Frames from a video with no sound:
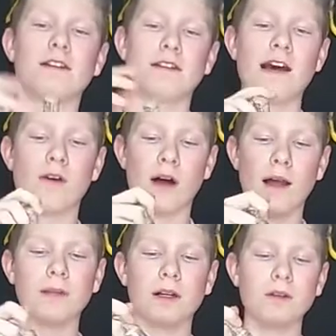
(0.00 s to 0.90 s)
Now
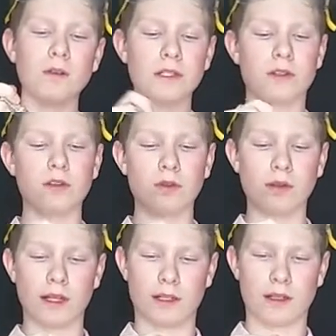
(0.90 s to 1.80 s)
I'm
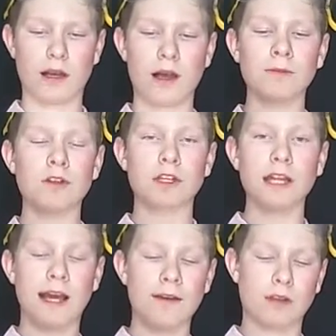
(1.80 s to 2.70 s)
just
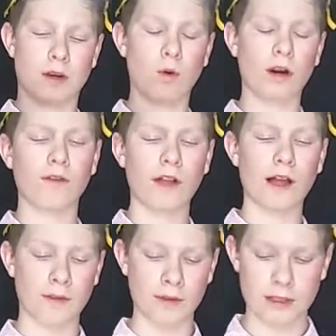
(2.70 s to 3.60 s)
going to have the cork
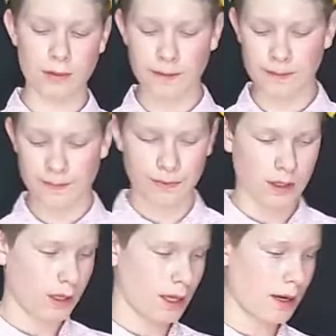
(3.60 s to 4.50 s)
fly for this one,
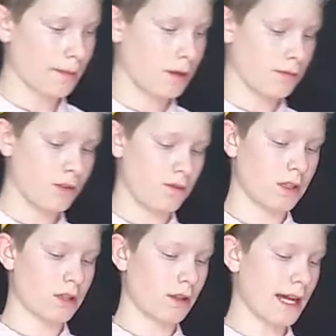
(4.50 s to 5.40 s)
and I'm going to move
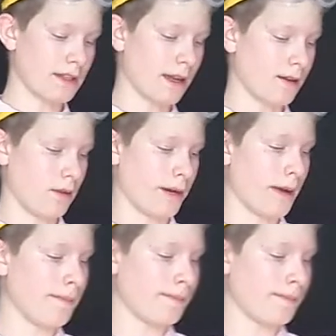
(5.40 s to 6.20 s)
this glass out of the way.